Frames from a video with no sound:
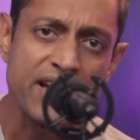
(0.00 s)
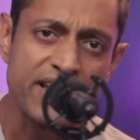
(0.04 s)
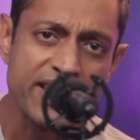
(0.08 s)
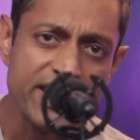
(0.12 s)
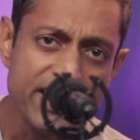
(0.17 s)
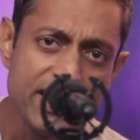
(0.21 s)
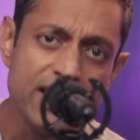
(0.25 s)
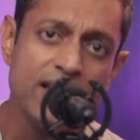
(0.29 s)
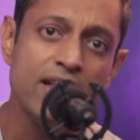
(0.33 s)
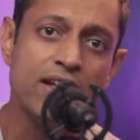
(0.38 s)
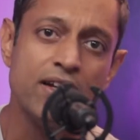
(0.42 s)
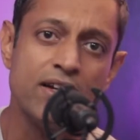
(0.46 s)

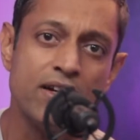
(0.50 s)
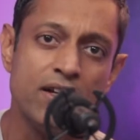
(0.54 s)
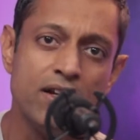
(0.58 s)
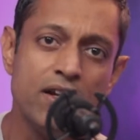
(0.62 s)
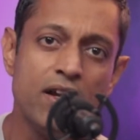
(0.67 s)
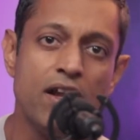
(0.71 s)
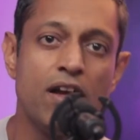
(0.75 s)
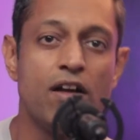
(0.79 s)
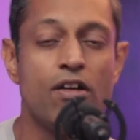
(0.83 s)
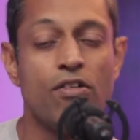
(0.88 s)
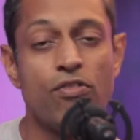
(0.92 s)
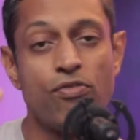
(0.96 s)
illegal
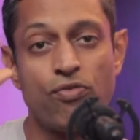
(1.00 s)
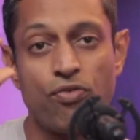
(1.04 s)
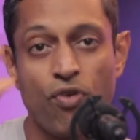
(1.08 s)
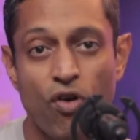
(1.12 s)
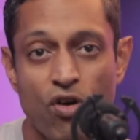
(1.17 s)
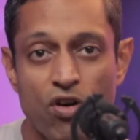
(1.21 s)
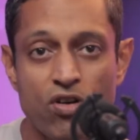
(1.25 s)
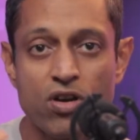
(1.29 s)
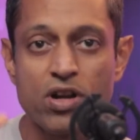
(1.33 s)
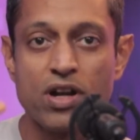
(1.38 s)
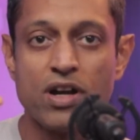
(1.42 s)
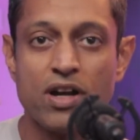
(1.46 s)

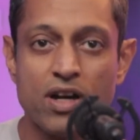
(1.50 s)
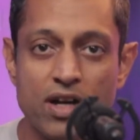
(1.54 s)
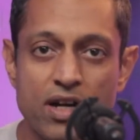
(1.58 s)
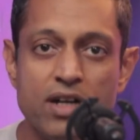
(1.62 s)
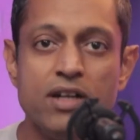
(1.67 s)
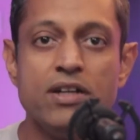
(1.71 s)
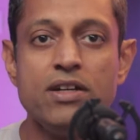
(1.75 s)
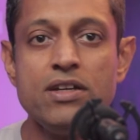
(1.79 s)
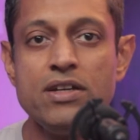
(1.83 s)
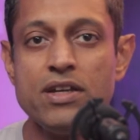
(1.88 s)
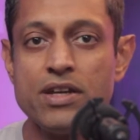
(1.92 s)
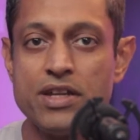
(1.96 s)
for
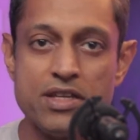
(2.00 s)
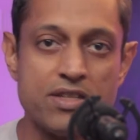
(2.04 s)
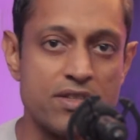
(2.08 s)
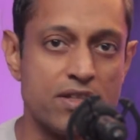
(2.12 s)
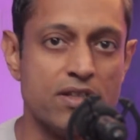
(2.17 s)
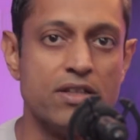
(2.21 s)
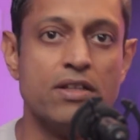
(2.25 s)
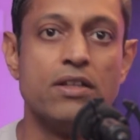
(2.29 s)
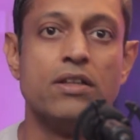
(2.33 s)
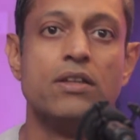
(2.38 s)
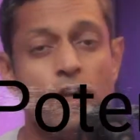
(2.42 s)
a reason.